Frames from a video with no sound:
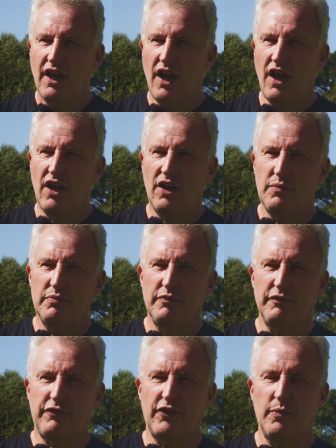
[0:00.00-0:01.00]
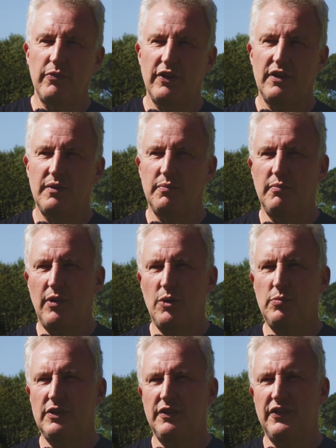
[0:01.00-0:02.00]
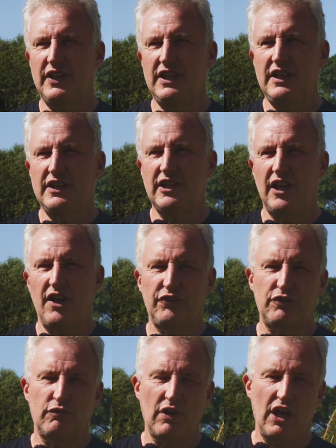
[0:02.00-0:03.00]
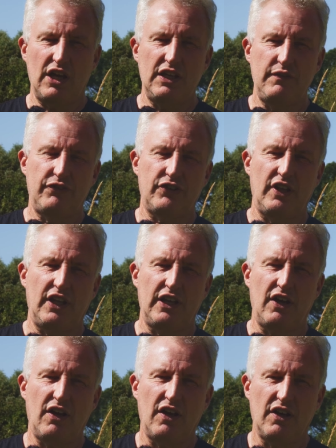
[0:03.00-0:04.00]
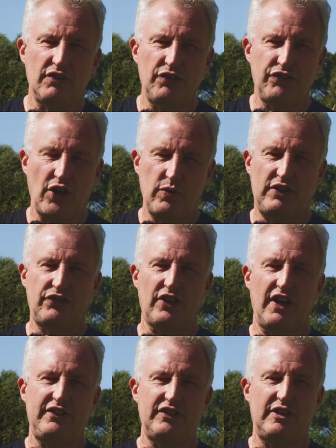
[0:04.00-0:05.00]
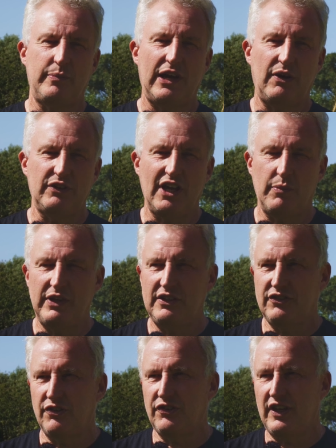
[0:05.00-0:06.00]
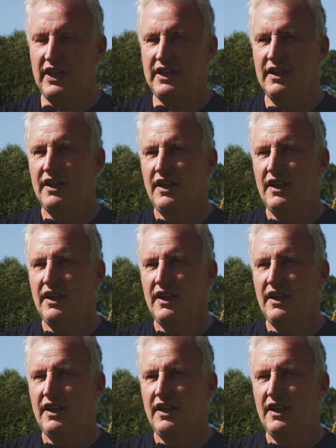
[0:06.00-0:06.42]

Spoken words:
From the moment the class arrives and are so excited about coming to see